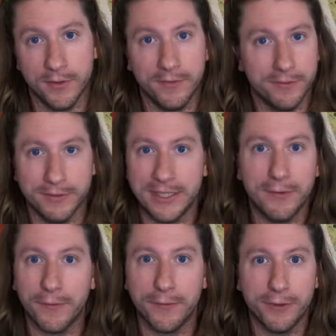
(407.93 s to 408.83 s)
They're
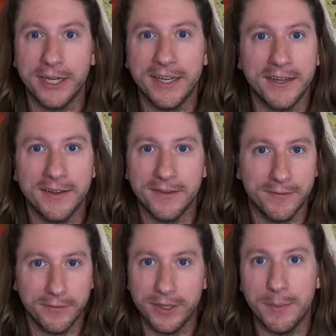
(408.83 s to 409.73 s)
receiving
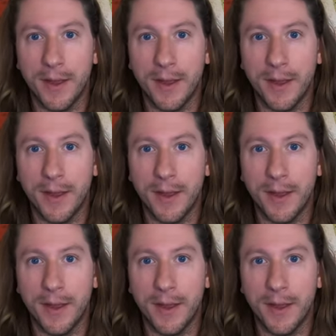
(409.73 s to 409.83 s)
free